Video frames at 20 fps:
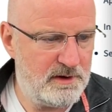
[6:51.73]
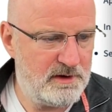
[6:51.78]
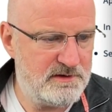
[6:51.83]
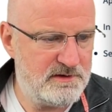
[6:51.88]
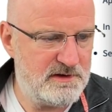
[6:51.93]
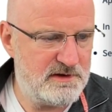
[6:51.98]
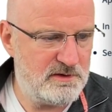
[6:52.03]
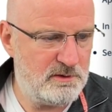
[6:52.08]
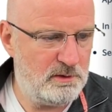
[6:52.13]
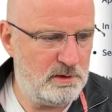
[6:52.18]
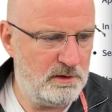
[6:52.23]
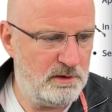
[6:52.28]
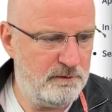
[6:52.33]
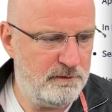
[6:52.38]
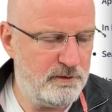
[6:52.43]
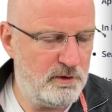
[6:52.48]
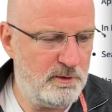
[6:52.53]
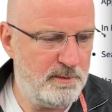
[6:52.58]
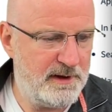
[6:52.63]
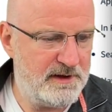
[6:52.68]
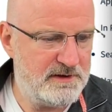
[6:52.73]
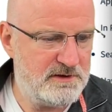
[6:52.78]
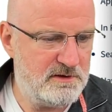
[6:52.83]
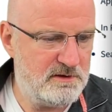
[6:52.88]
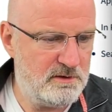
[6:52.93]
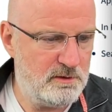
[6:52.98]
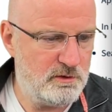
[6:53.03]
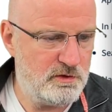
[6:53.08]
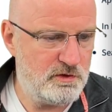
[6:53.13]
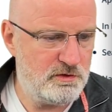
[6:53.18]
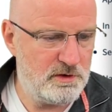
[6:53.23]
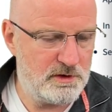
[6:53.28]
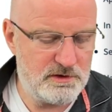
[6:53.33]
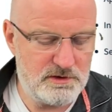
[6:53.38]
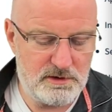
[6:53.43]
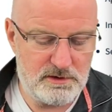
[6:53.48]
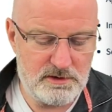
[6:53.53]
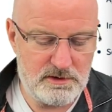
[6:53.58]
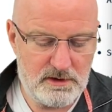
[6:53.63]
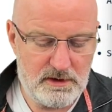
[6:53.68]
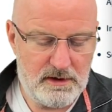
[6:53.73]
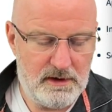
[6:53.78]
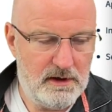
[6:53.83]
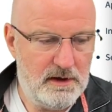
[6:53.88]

because it's all unformatted and unstructured.